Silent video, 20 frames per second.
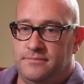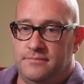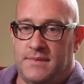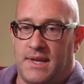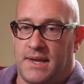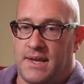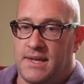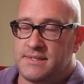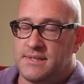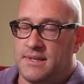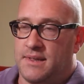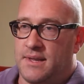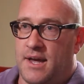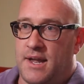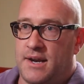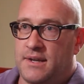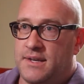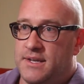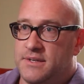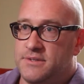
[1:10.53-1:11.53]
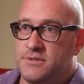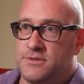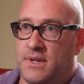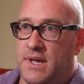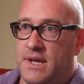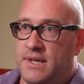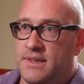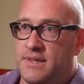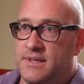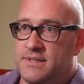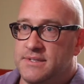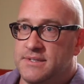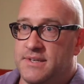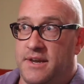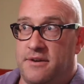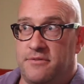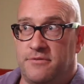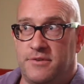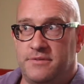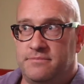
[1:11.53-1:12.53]
I guess a lot of kids are like this,
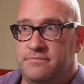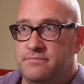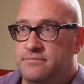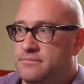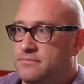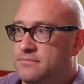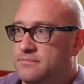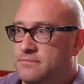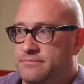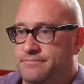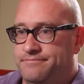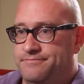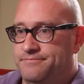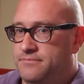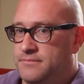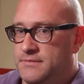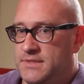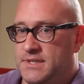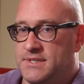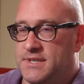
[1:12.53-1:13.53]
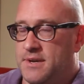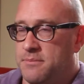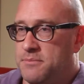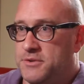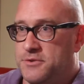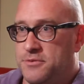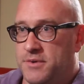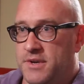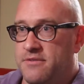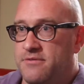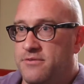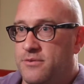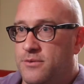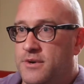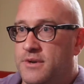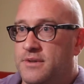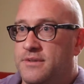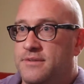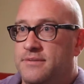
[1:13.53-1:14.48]
every December 24th,